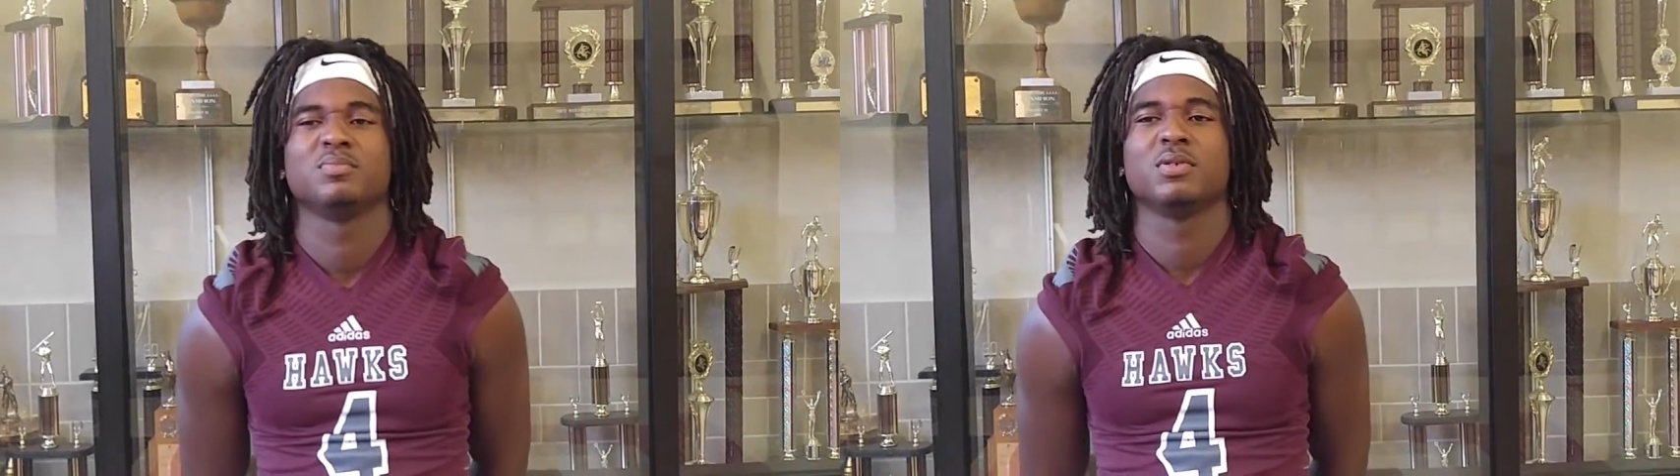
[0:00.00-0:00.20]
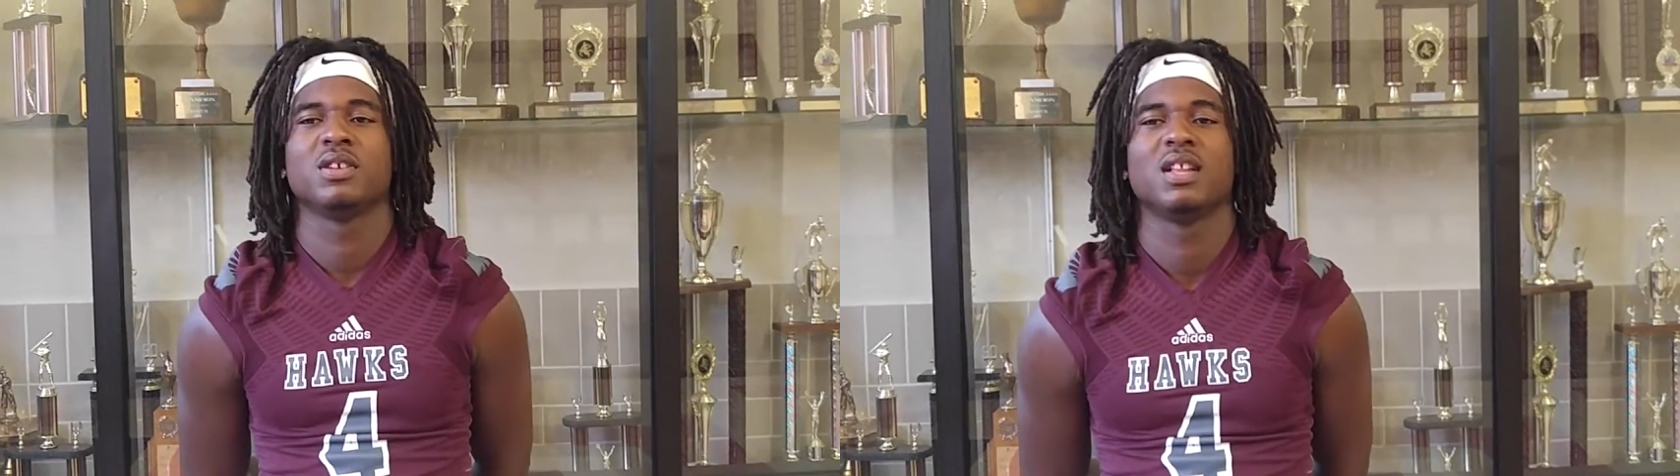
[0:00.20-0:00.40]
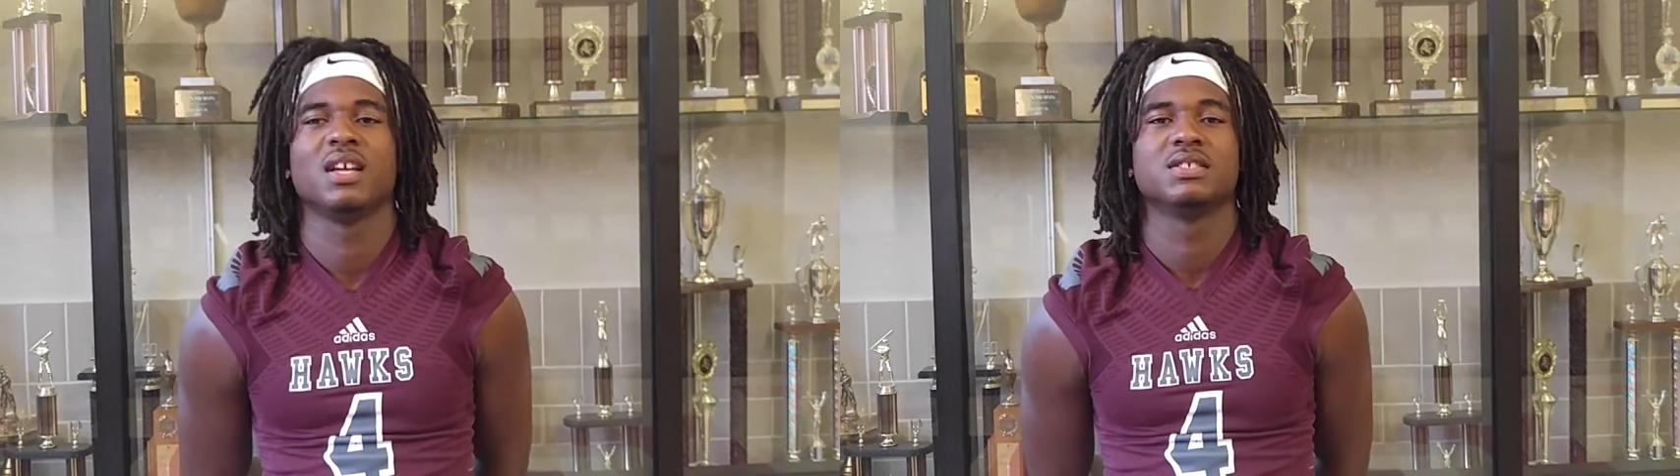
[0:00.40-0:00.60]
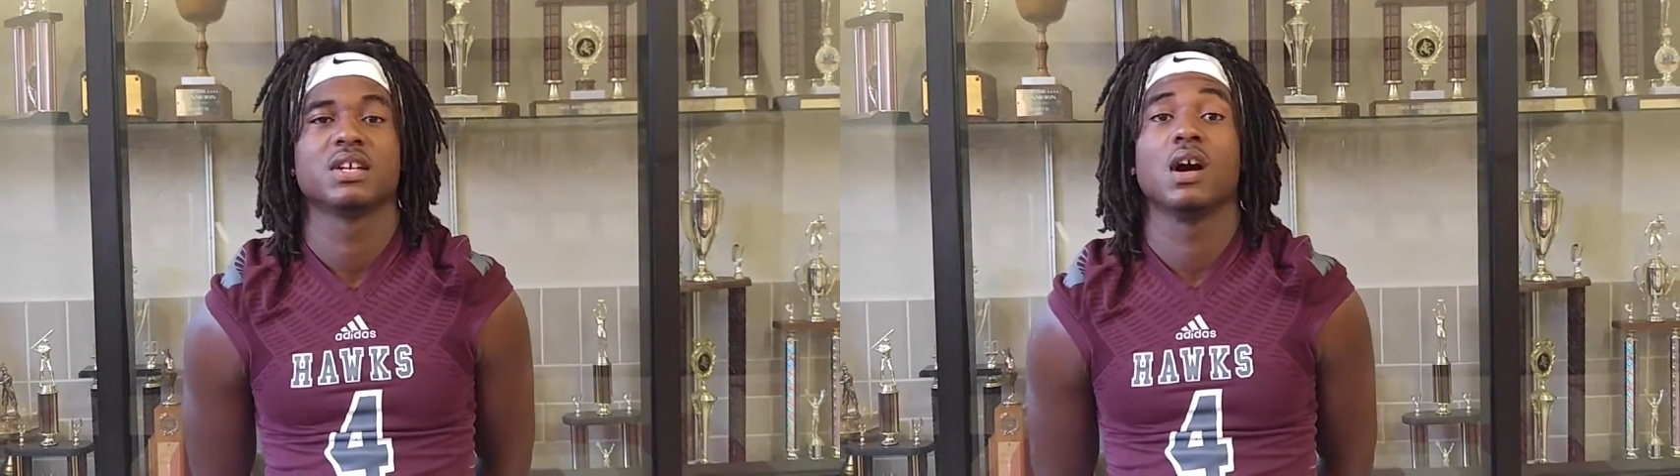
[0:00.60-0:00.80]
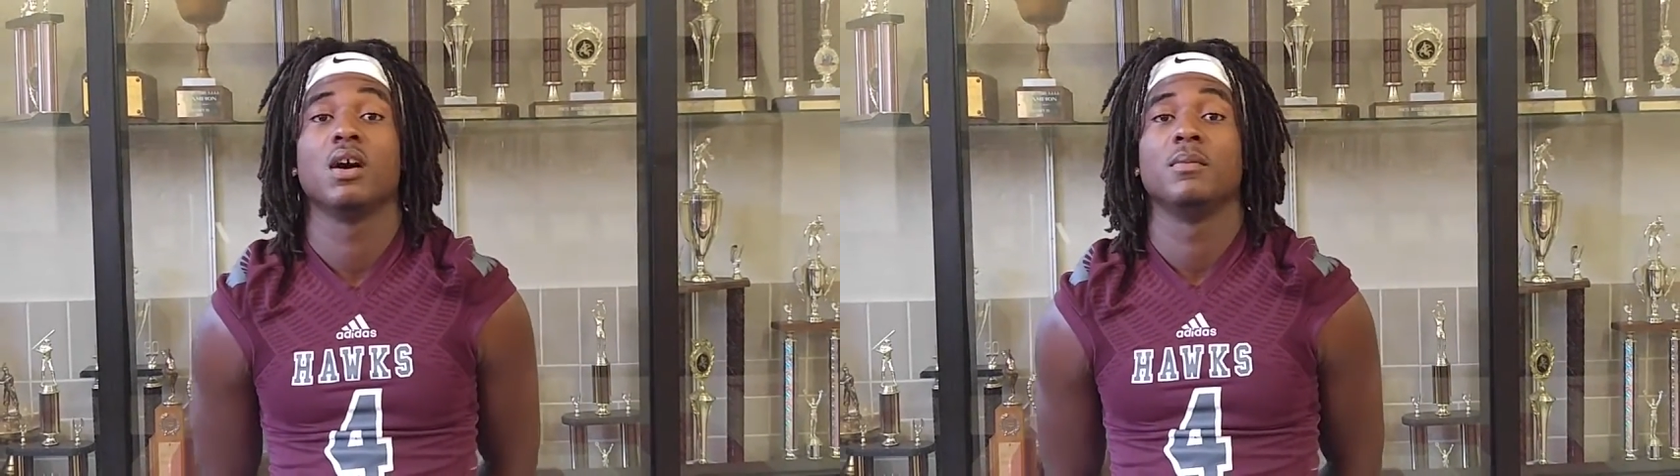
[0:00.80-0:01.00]
Pretty like it's
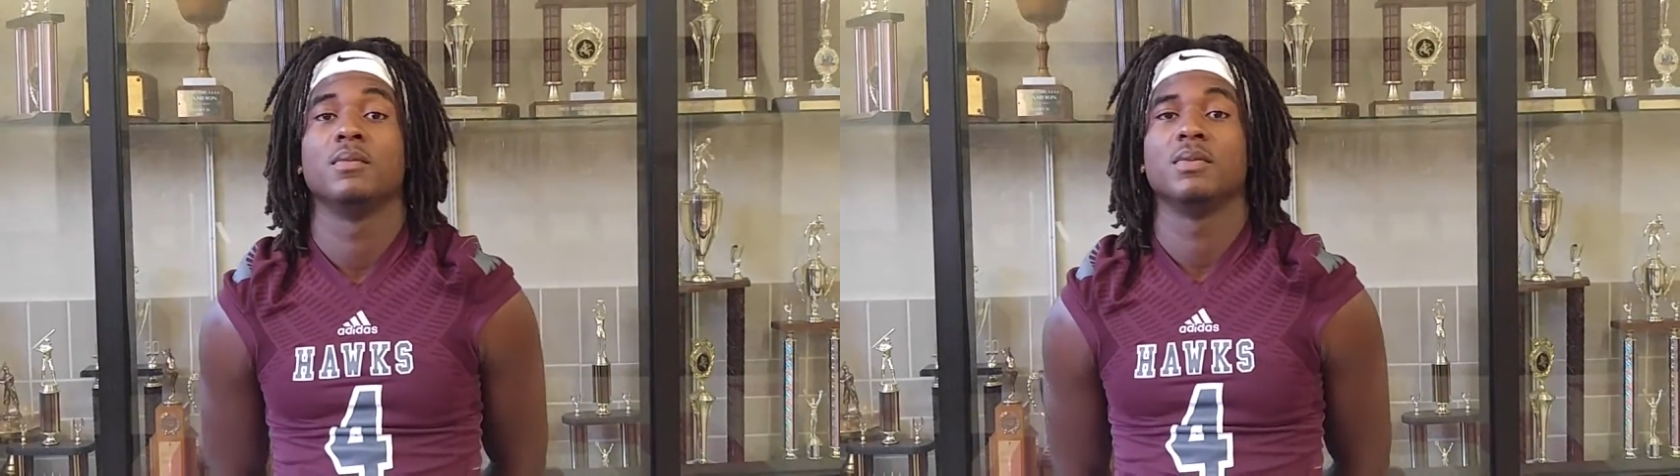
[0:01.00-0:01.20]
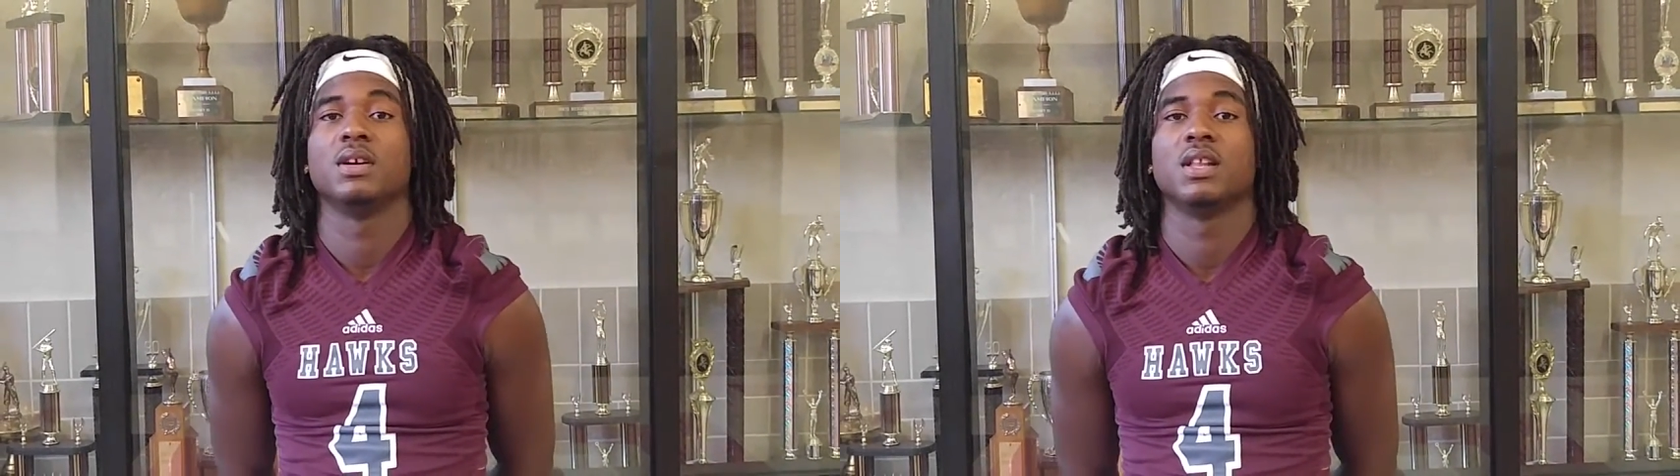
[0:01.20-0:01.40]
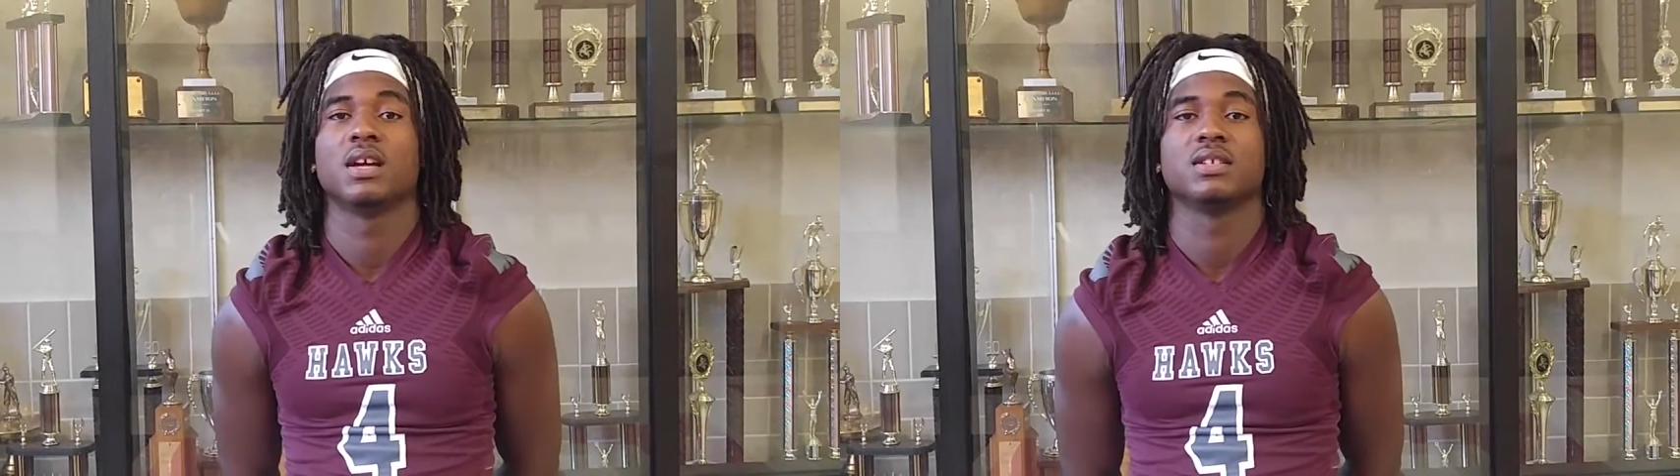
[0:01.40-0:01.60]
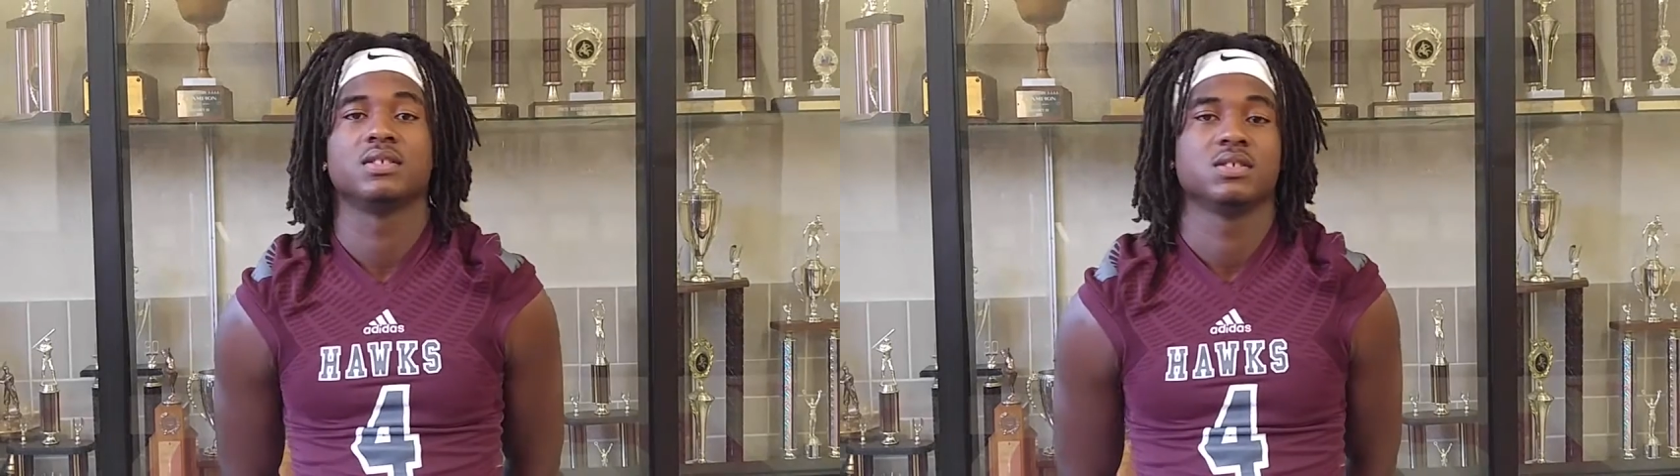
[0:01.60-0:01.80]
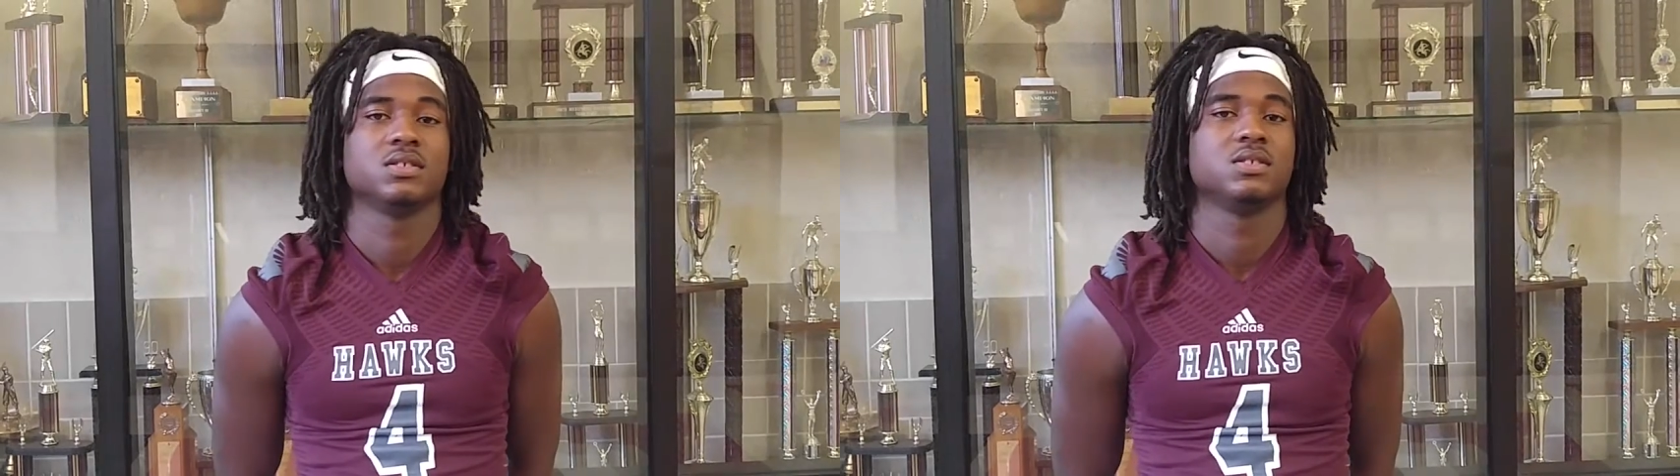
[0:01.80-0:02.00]
calm. I like
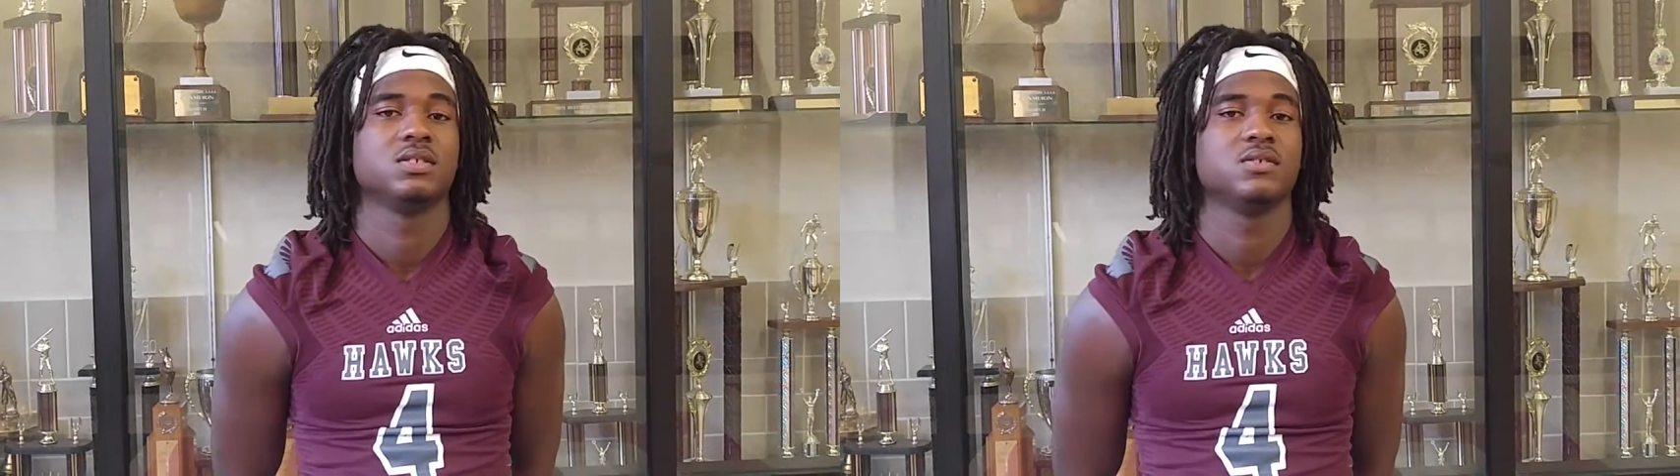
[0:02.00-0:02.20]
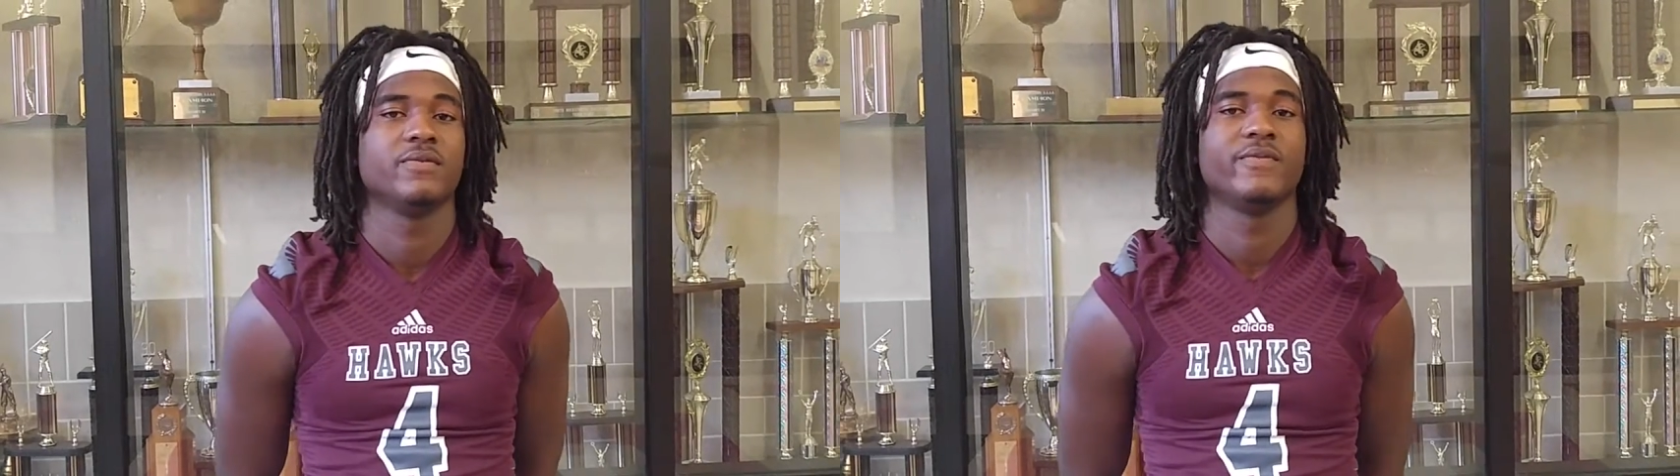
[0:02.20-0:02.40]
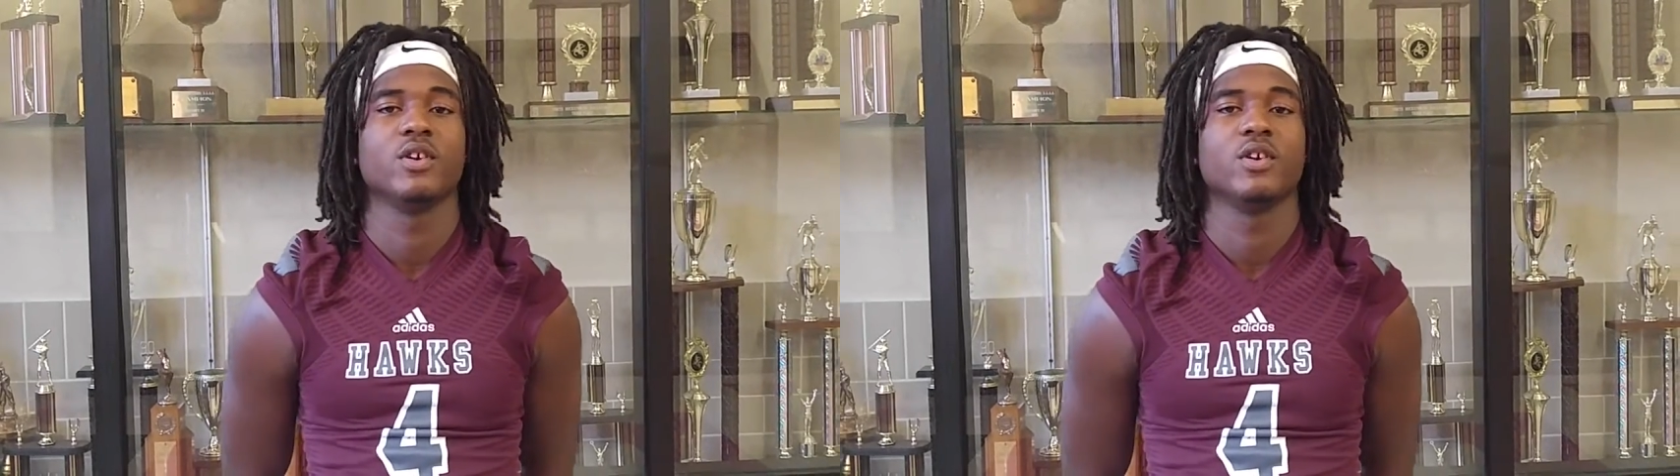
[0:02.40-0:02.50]
it.